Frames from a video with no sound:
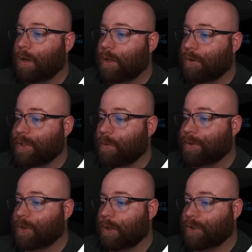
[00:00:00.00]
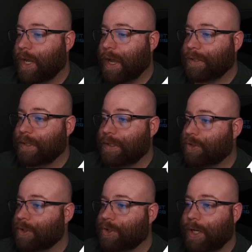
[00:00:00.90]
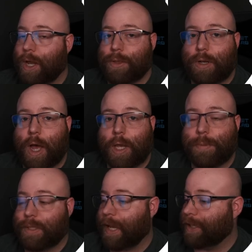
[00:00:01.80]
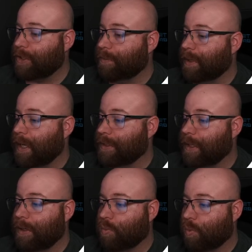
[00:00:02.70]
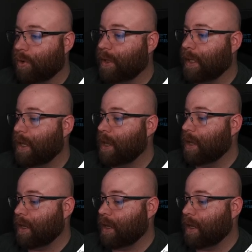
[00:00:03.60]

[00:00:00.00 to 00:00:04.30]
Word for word: using with Chart.js is just check out the documentation, because it really